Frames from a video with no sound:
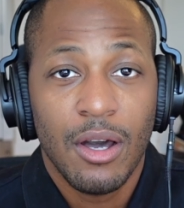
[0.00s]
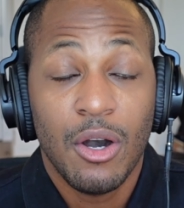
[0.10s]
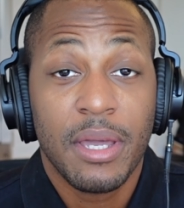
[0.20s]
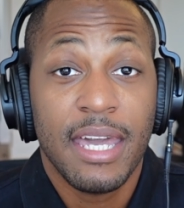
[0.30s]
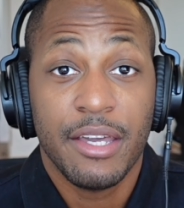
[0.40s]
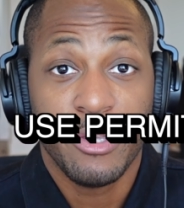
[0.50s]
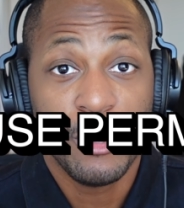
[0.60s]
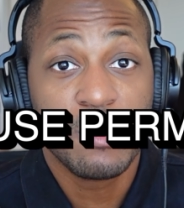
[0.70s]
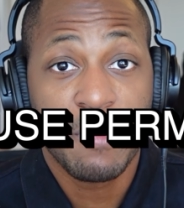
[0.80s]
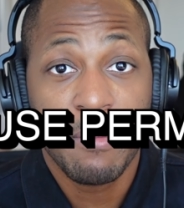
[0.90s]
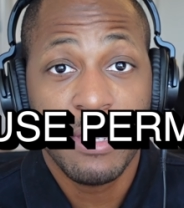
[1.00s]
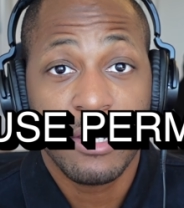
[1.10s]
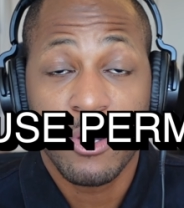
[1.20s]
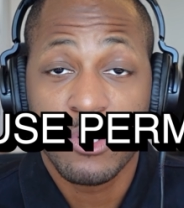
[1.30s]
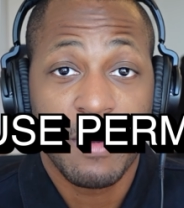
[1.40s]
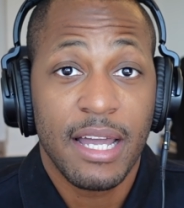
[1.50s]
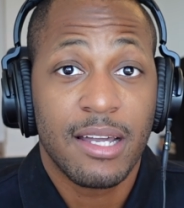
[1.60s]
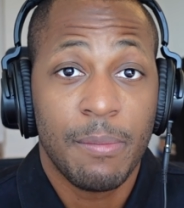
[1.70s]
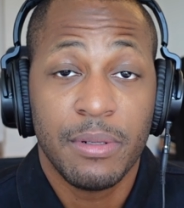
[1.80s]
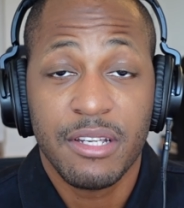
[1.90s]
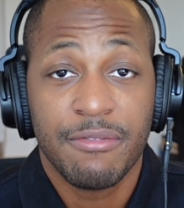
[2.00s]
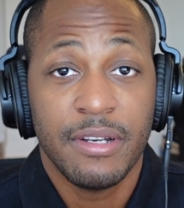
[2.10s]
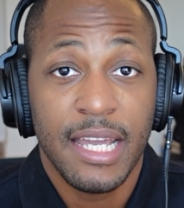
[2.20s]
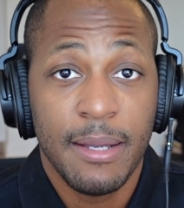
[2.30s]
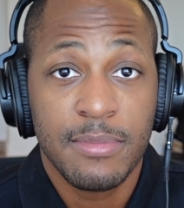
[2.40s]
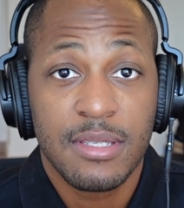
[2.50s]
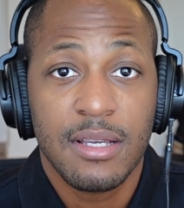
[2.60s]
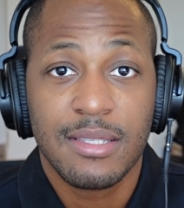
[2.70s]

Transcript: Okay, a use permit goes by a couple different names.